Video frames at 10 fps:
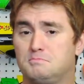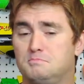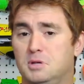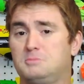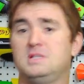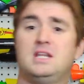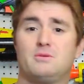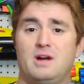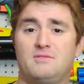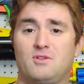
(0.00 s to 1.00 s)
Buzz Bee did it
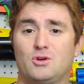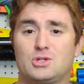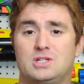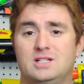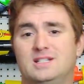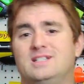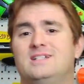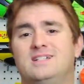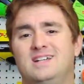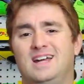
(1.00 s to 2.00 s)
right first,
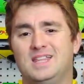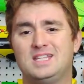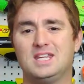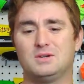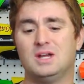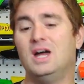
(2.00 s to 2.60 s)
and they did it.